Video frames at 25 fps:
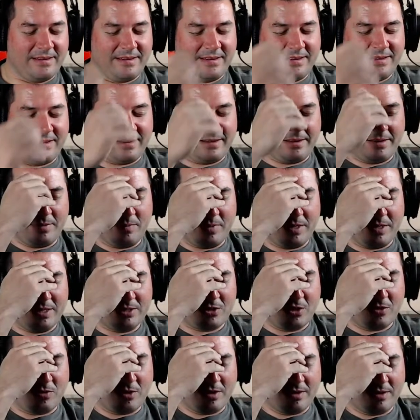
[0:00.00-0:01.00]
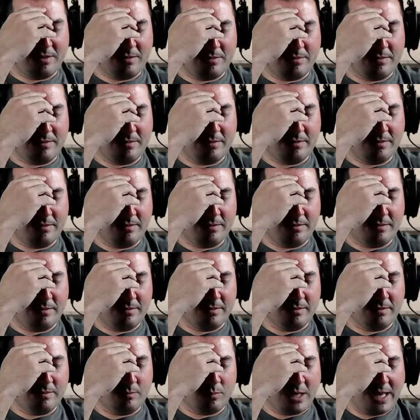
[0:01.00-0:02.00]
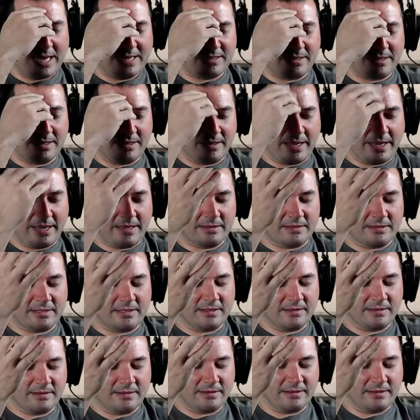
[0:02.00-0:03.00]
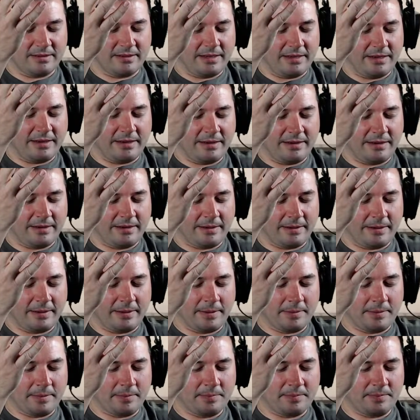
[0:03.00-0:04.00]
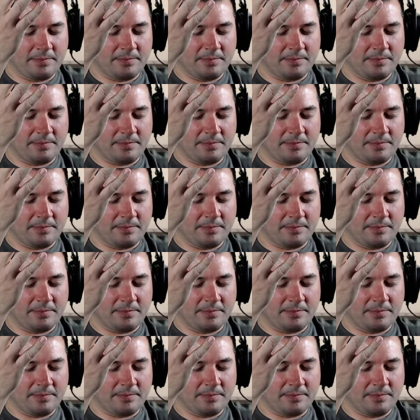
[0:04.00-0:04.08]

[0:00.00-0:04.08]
He's over in Blasted Lands. Oh